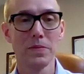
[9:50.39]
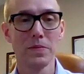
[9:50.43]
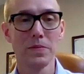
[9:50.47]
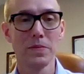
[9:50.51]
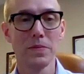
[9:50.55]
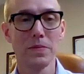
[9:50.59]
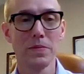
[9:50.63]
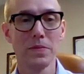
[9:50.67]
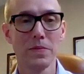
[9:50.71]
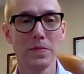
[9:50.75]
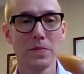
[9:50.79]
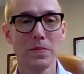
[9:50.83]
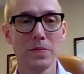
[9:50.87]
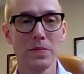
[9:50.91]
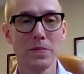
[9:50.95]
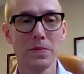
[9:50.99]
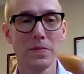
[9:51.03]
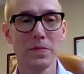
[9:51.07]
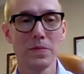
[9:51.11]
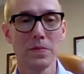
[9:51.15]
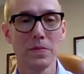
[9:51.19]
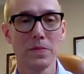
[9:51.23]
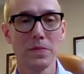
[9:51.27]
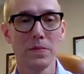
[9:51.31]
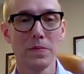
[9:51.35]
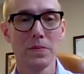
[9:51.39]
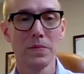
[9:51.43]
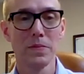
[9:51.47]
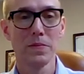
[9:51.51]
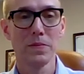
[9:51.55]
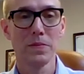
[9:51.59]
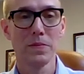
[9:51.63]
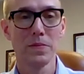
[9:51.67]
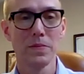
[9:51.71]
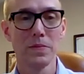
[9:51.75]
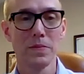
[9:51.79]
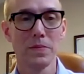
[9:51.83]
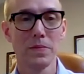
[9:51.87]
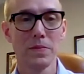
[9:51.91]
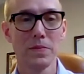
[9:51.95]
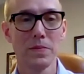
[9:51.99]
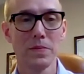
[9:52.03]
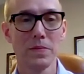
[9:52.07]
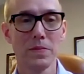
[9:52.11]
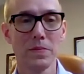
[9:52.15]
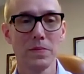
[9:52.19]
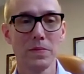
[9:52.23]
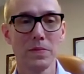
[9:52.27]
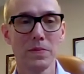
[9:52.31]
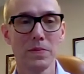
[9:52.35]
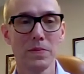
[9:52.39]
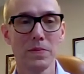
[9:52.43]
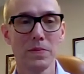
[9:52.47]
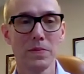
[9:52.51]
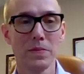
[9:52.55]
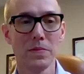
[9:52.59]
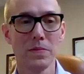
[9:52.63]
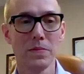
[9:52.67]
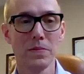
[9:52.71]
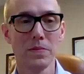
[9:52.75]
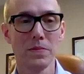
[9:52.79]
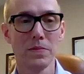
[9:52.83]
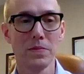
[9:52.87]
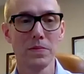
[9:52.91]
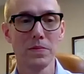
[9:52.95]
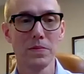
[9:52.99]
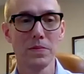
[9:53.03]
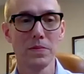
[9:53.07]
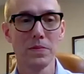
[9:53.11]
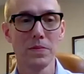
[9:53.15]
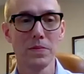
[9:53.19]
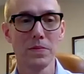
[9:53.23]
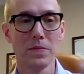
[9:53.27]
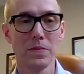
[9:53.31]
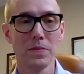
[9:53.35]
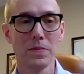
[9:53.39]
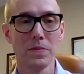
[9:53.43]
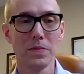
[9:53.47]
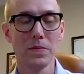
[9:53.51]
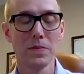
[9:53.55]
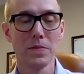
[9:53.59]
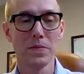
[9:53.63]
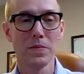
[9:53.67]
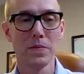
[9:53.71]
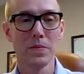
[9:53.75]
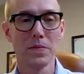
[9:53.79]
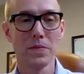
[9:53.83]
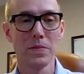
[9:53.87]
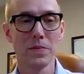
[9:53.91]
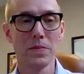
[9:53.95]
[no speech]